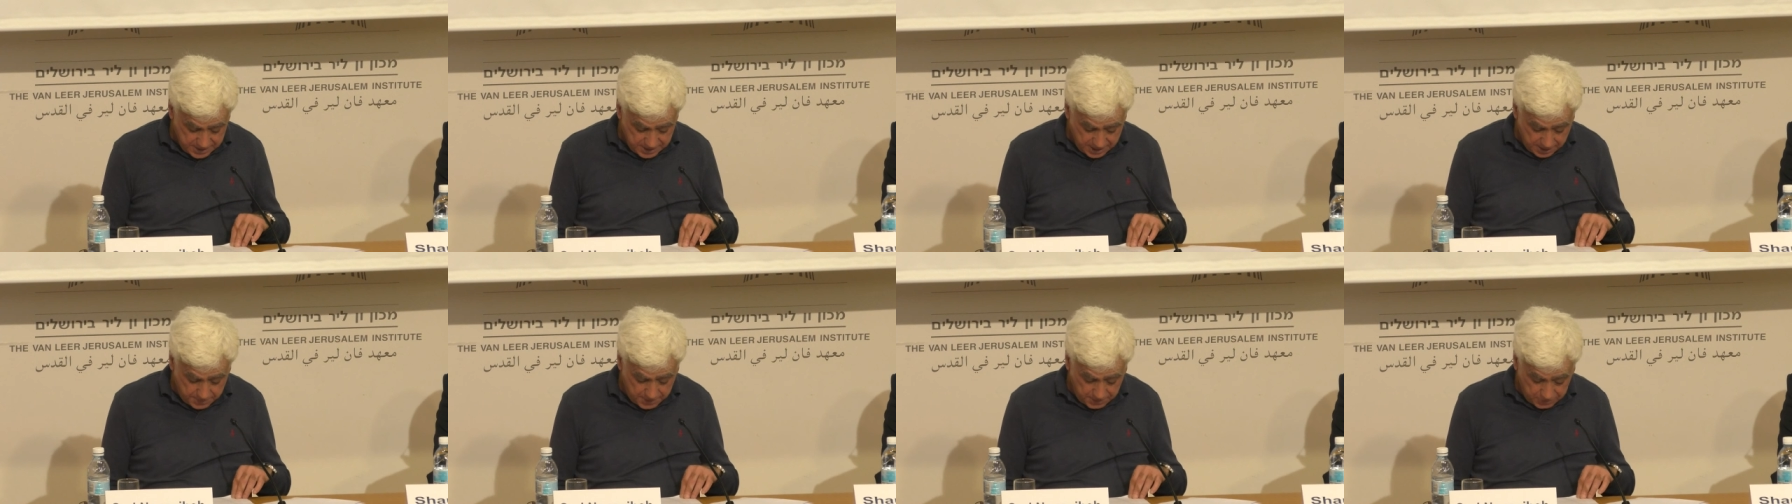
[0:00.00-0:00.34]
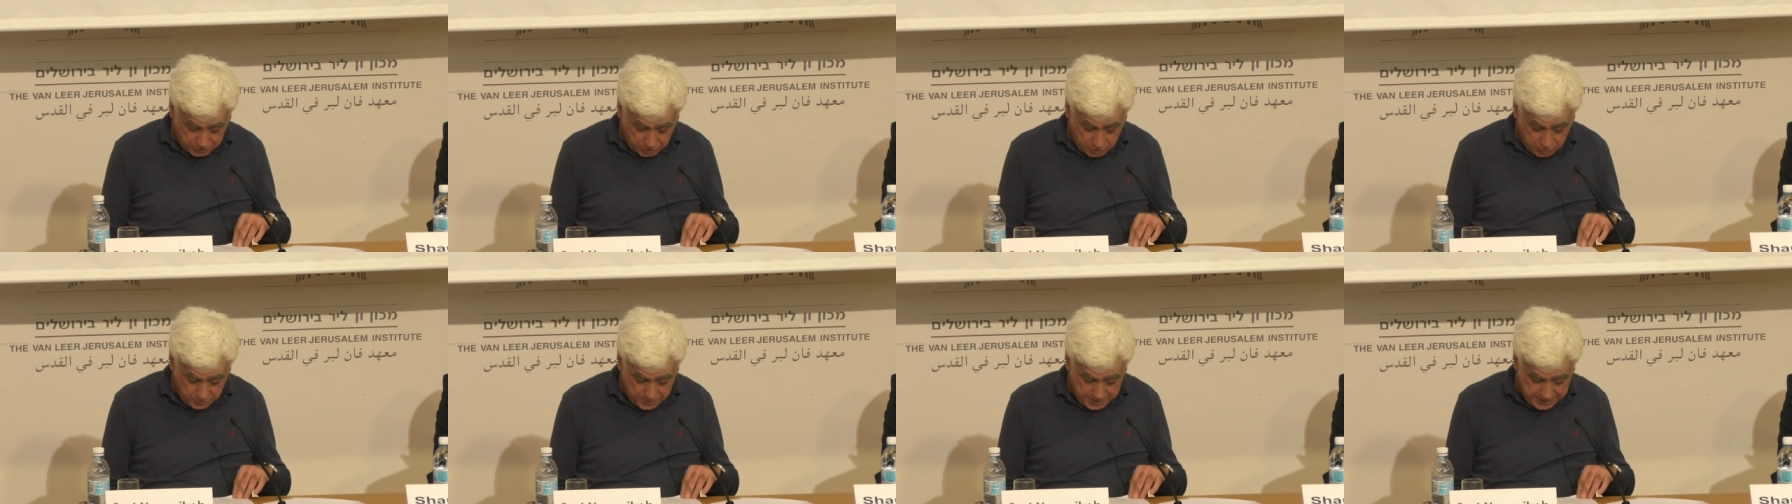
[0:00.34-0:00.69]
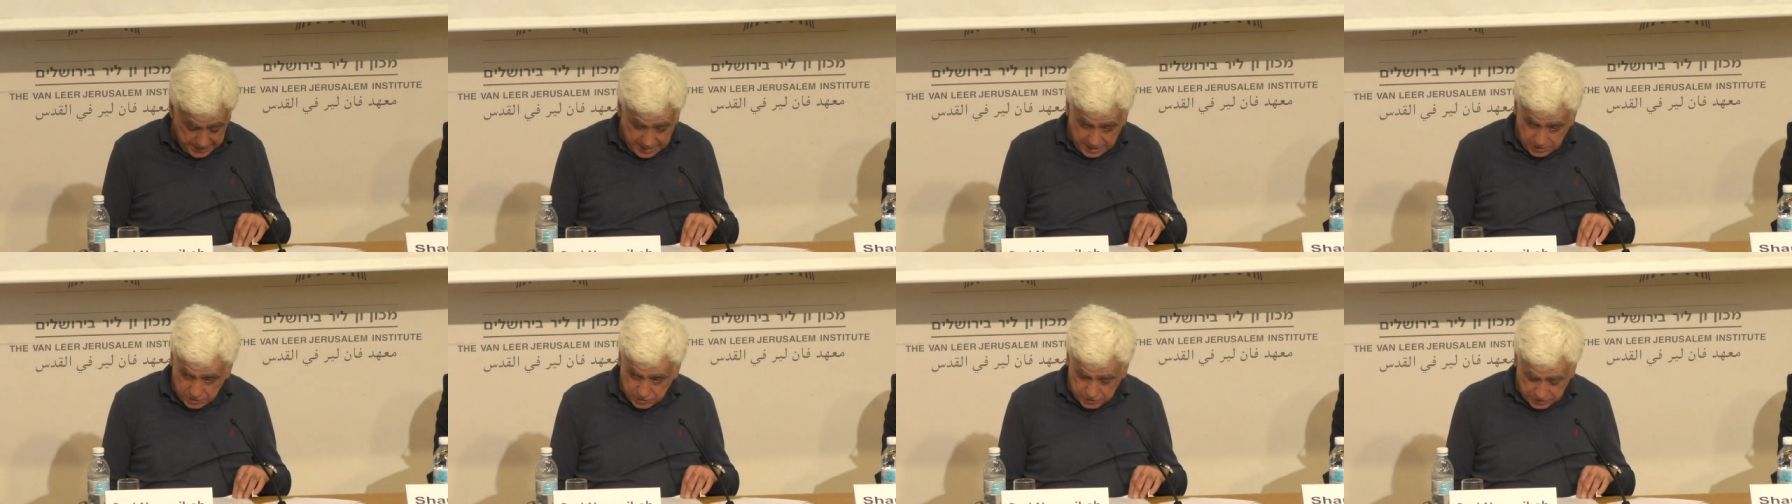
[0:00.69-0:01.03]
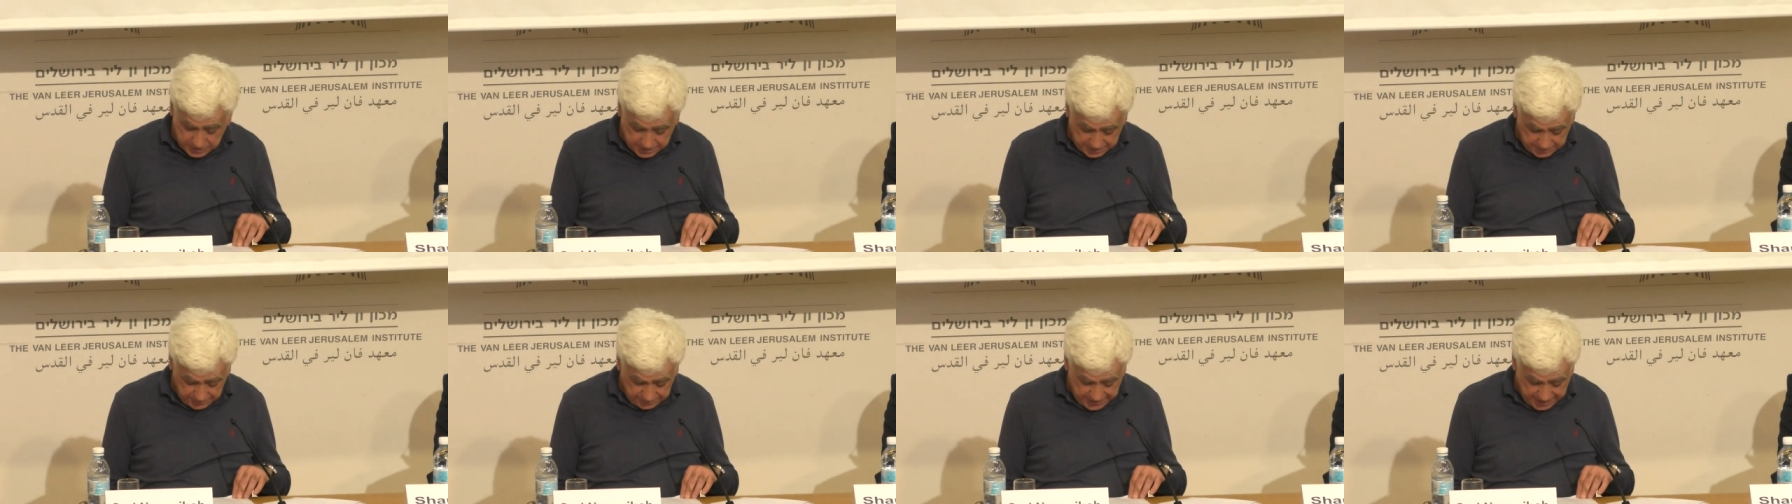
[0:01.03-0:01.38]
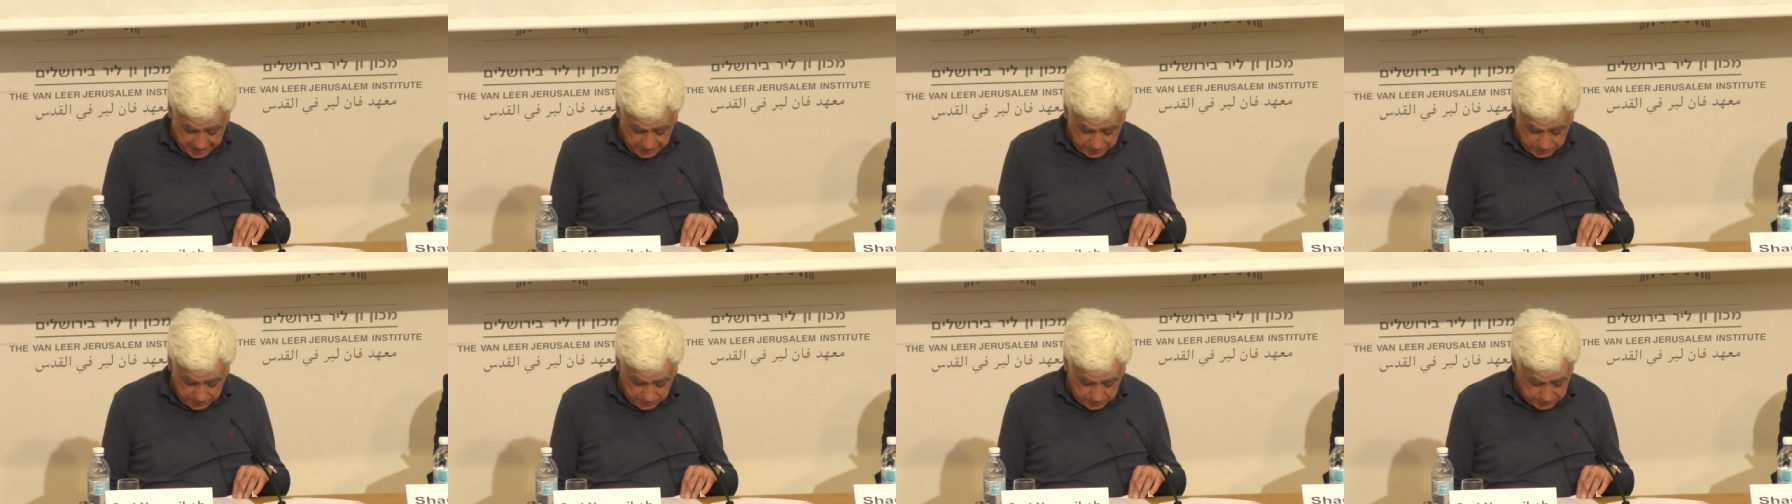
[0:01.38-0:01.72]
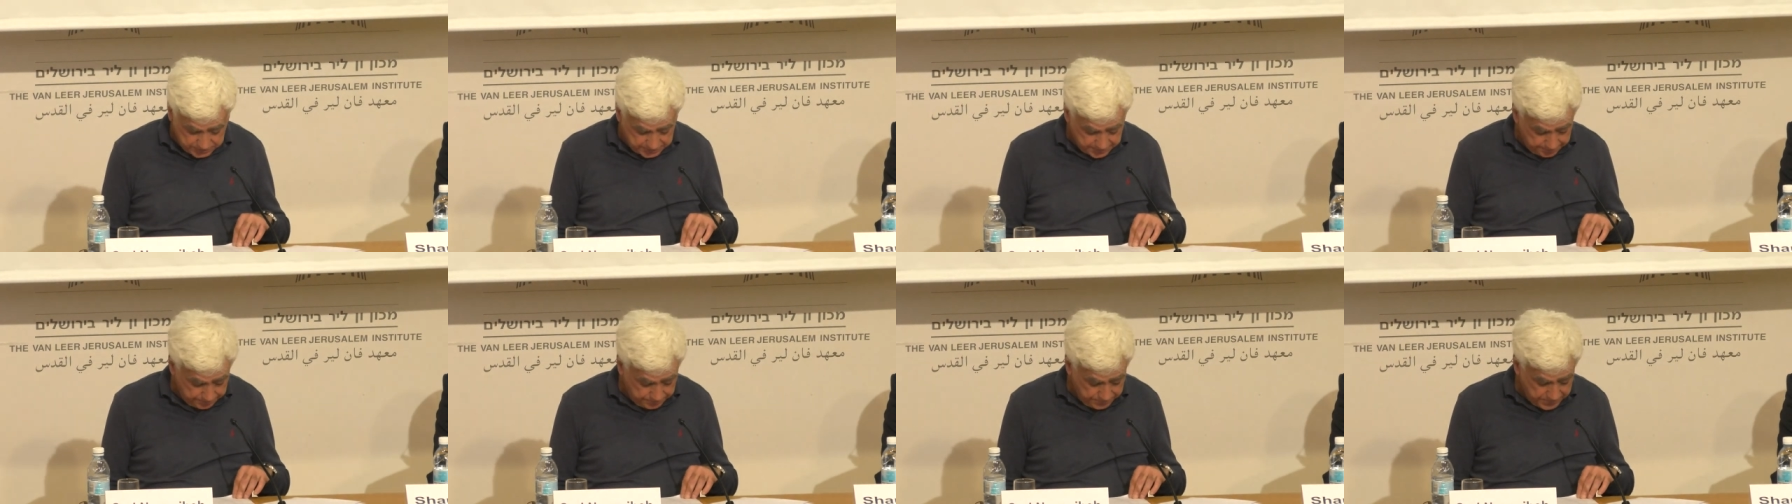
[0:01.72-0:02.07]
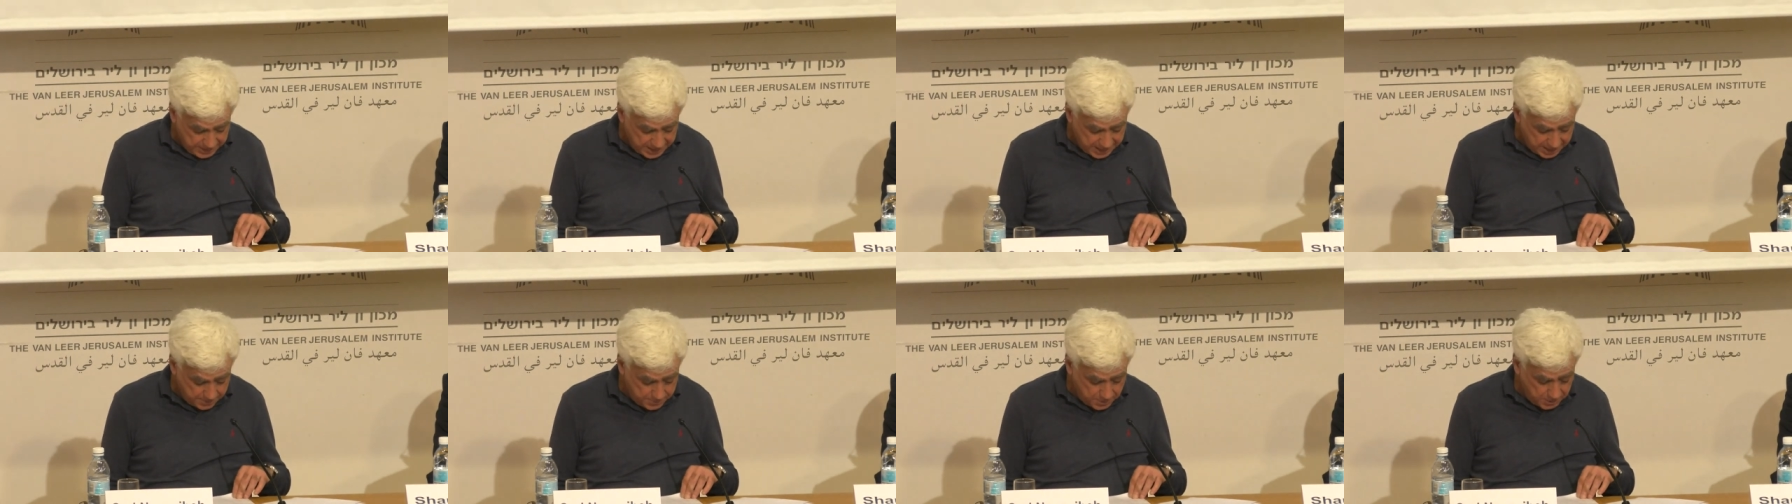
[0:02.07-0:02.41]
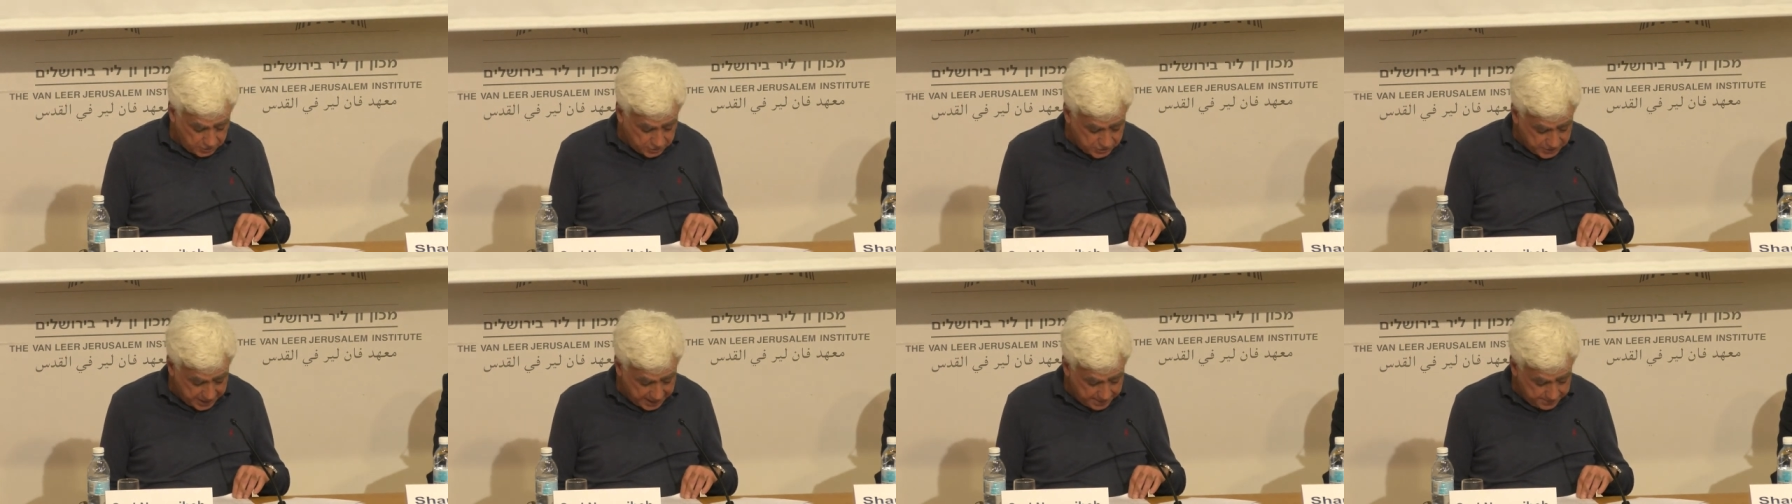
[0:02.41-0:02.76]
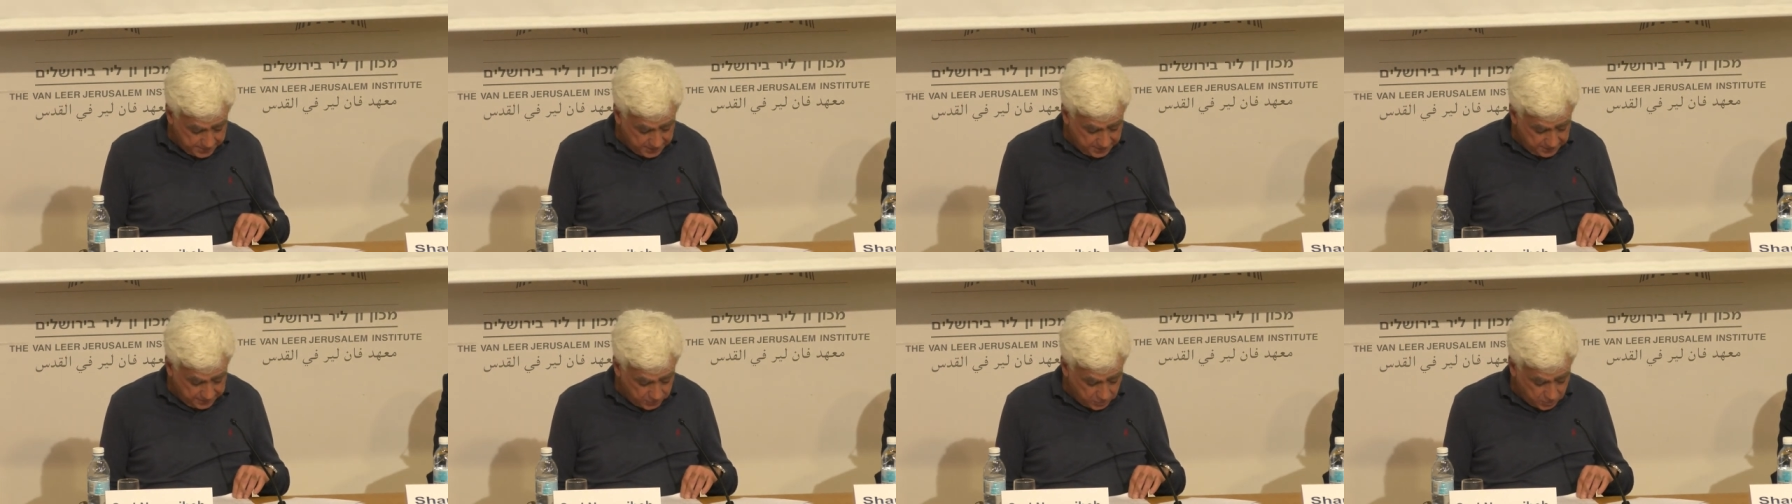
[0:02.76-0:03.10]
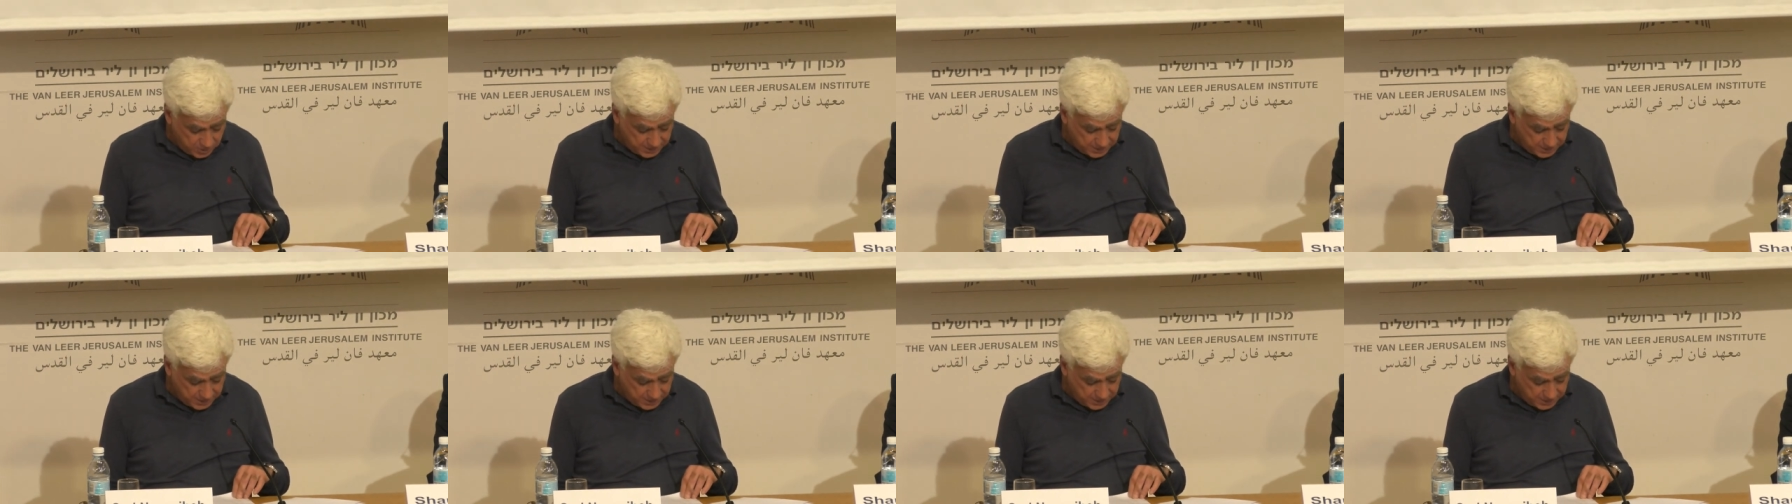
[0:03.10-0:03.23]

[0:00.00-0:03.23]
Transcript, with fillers: about human nature and values, about grabbing for